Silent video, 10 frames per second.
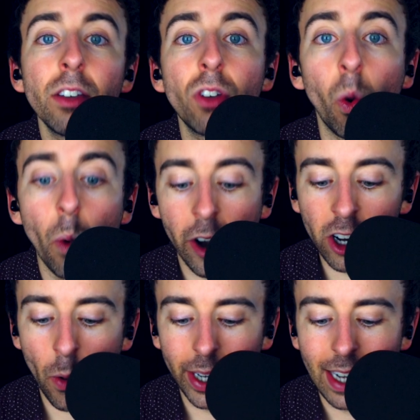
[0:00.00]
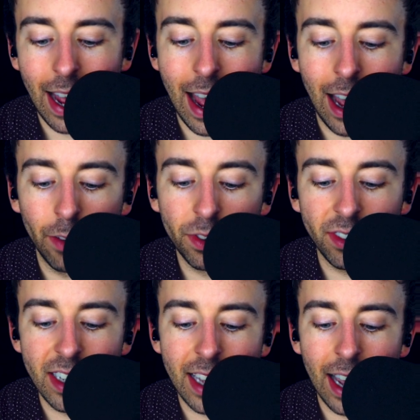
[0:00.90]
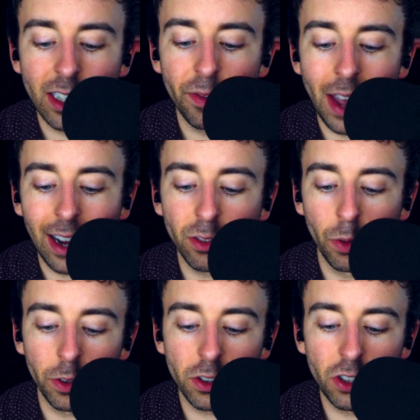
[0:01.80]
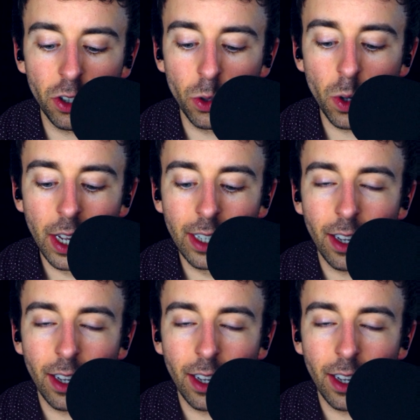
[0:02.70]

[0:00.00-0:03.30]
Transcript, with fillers: So we're going to have secant of x over 2